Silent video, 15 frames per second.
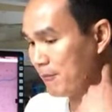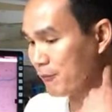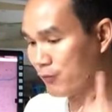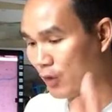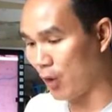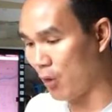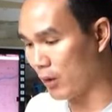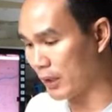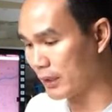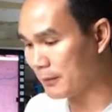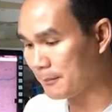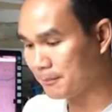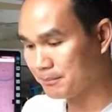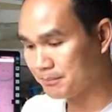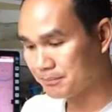
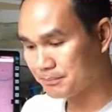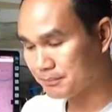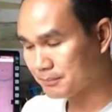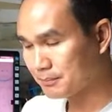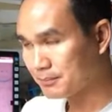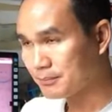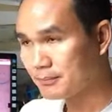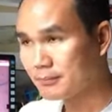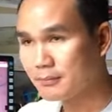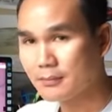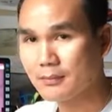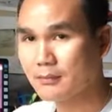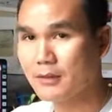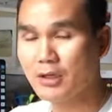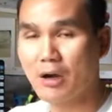Flooring.
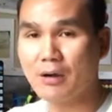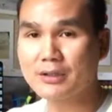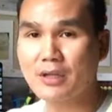You know,